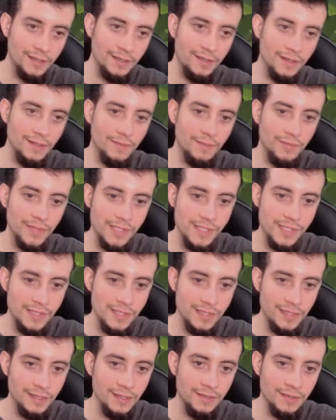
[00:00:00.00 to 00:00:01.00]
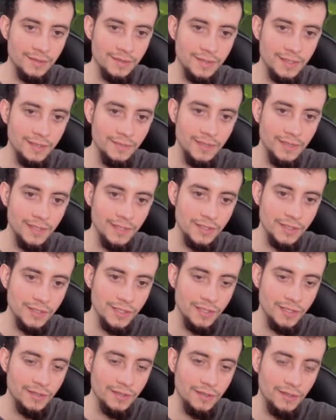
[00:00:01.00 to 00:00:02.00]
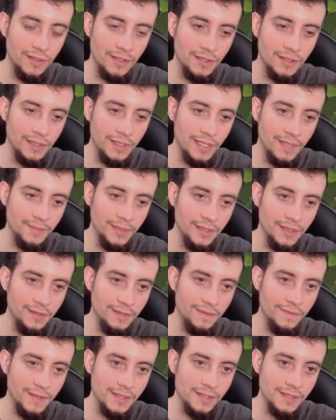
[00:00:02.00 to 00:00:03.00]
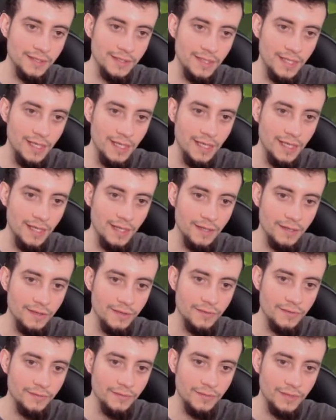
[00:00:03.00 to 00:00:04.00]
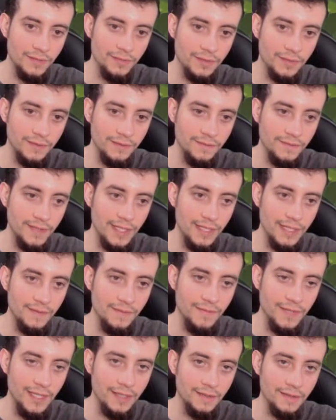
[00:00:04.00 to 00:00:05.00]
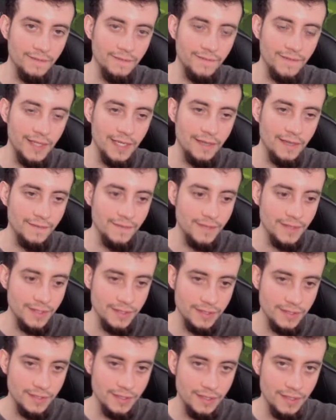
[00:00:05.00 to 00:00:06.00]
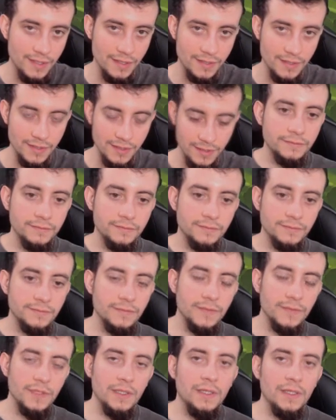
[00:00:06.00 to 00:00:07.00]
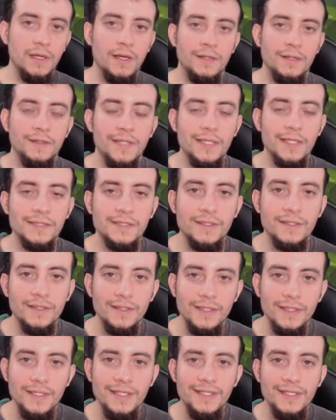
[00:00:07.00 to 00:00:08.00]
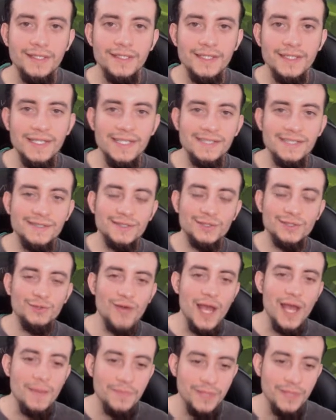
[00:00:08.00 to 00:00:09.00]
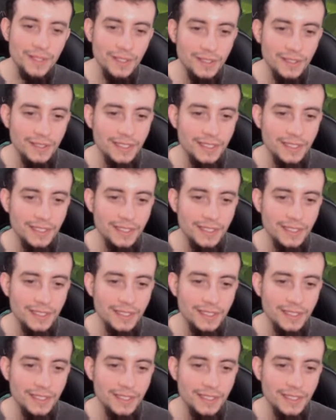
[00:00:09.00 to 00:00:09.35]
Imprisoned Son Gil is going to be an interesting card. I'm going to give this a 3.5 out of 5 stars. Our next card here is Scrapyard